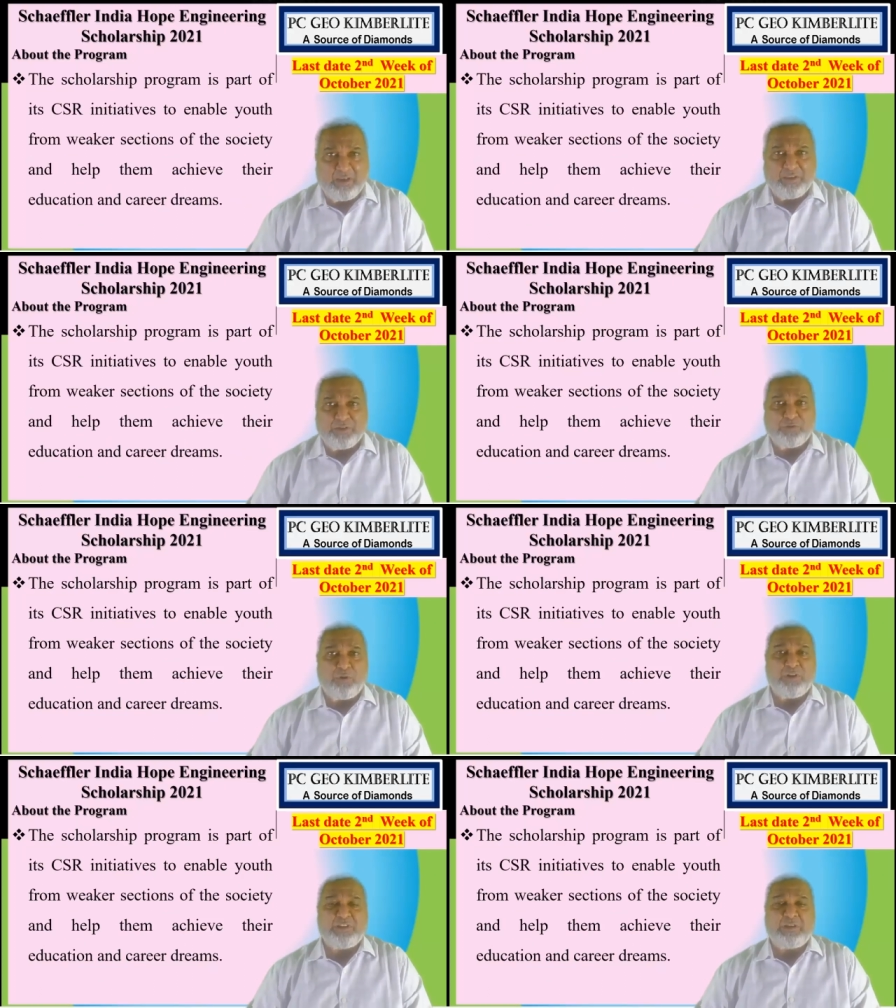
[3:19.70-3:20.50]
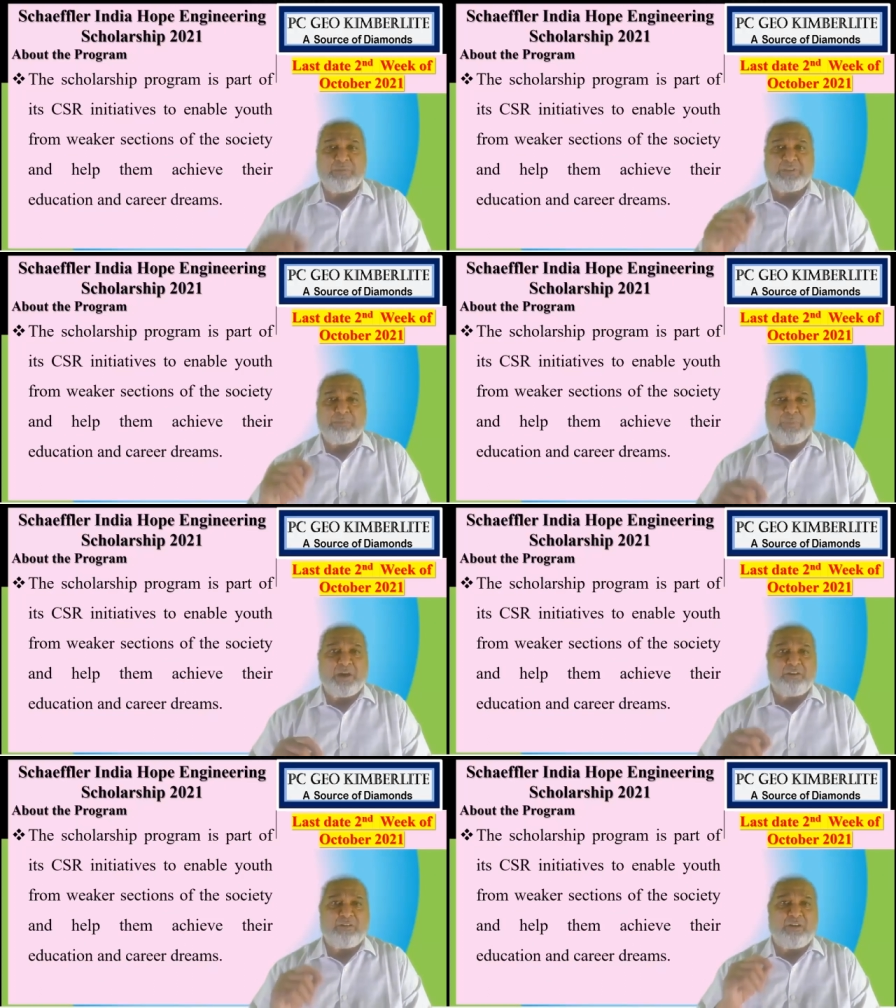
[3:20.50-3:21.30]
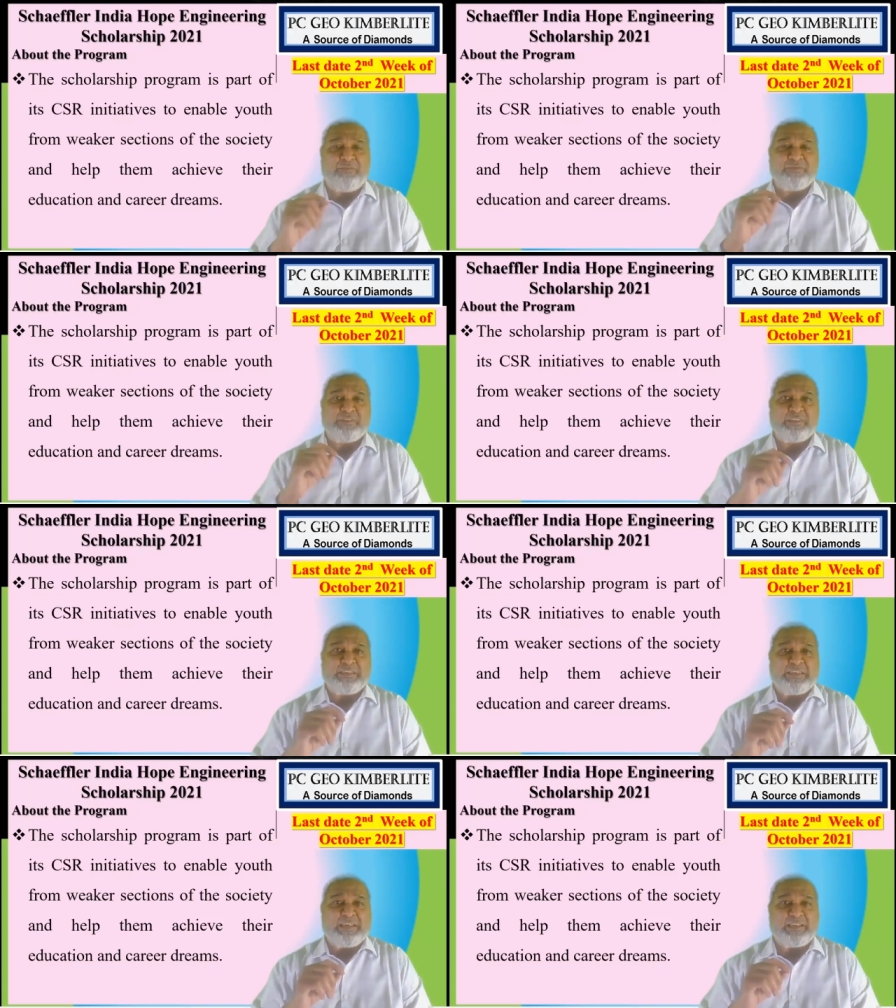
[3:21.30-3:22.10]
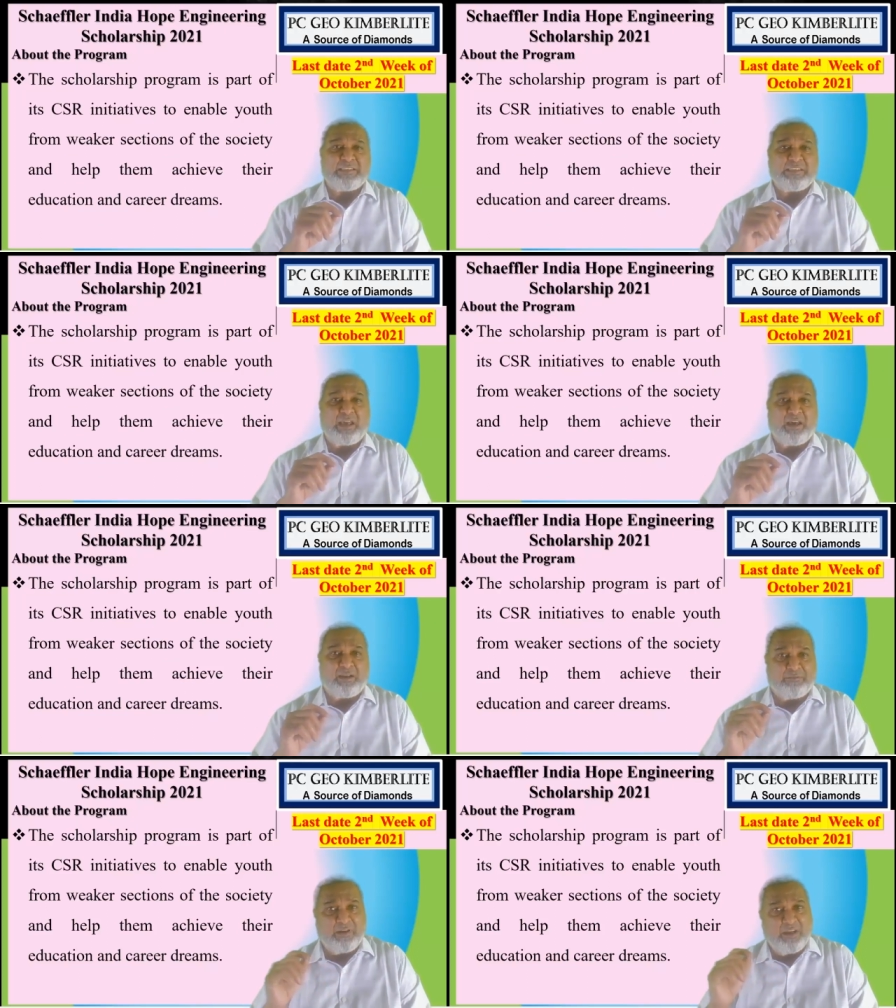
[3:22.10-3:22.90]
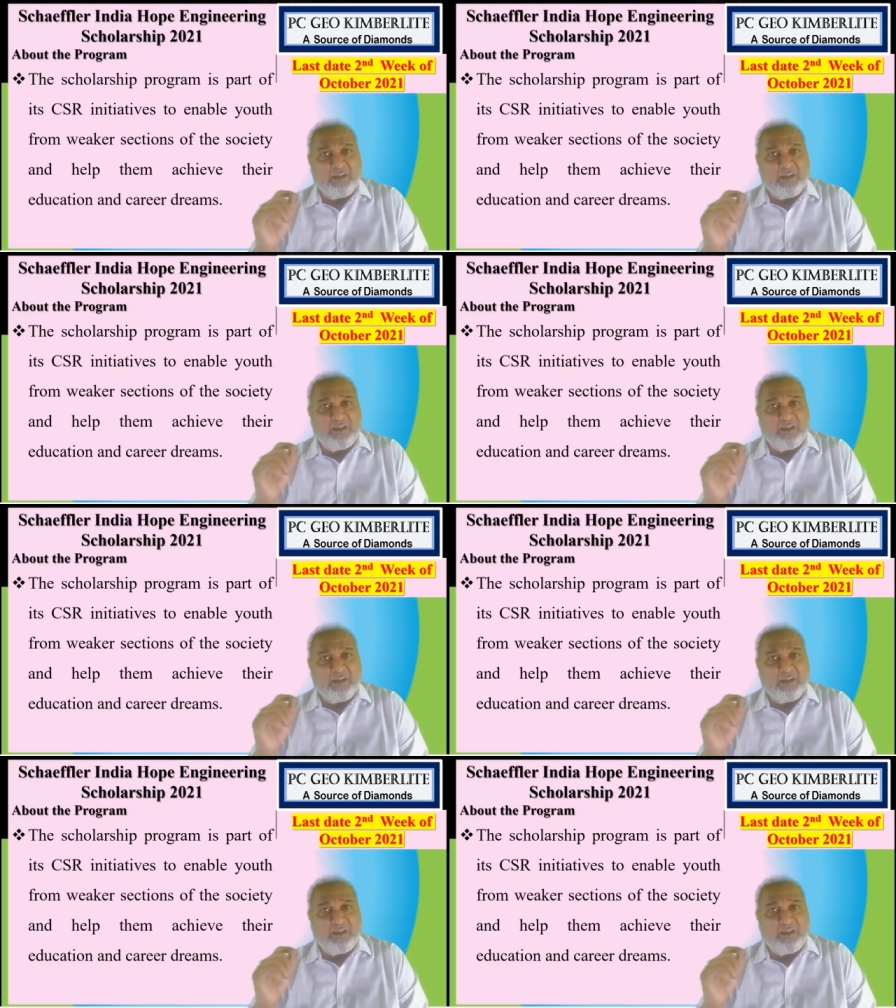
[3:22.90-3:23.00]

The scholarship is a part of CSR,